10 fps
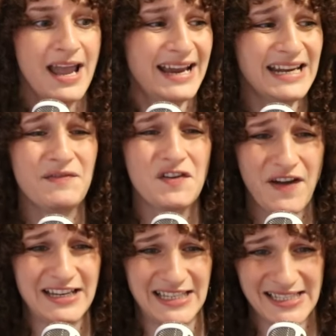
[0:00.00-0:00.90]
And even if
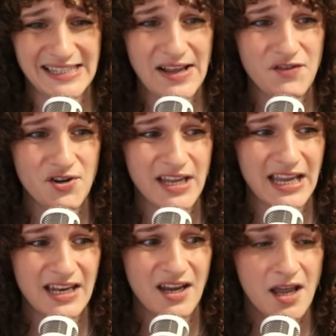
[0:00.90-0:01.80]
I did save your
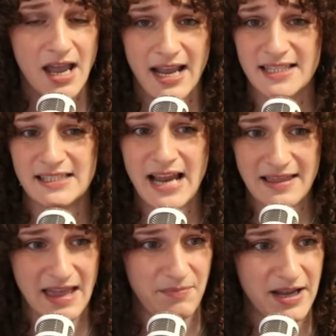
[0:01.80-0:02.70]
kid, it's
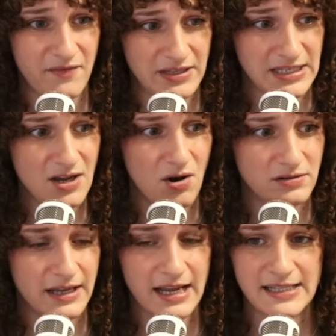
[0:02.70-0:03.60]
not that big of a deal.
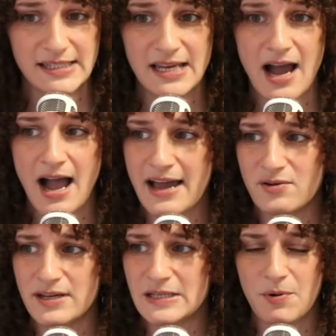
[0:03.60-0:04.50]
Like, it's not, I
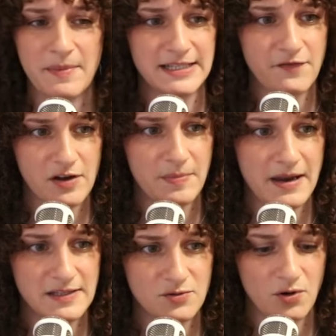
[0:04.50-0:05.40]
don't need to put myself on a
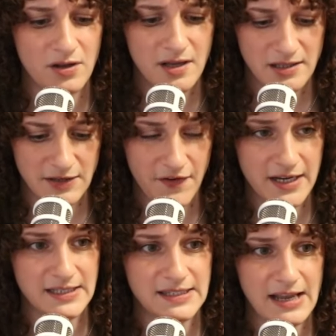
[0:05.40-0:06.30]
pedestal to
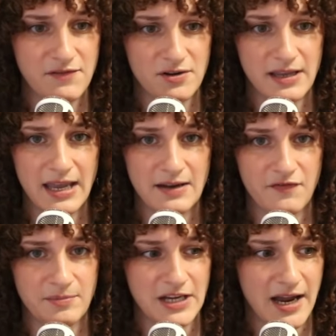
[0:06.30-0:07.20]
fucking save your kid
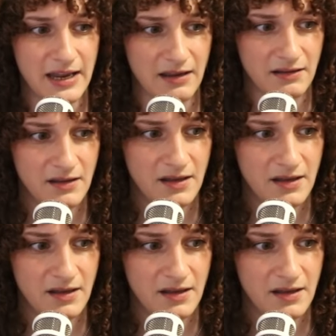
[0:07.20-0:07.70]
from dying.